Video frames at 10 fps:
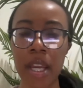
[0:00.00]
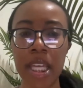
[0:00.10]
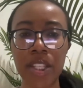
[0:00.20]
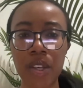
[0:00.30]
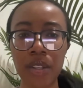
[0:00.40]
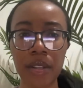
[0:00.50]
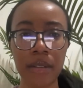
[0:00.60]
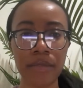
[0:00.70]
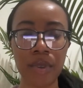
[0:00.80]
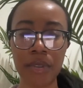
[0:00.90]

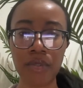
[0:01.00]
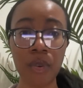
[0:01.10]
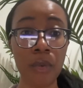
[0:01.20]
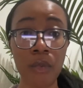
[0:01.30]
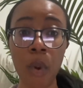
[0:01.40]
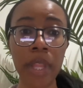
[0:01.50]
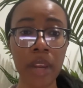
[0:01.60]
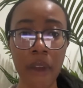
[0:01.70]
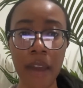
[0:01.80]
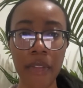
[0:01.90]
it's rolling
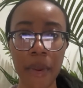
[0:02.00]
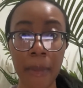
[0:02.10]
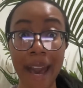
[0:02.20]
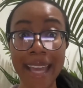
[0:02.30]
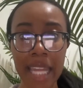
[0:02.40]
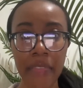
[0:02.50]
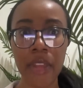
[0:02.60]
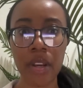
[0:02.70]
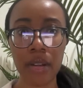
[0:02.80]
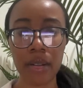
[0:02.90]
around in their mind, and
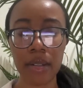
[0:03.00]
they're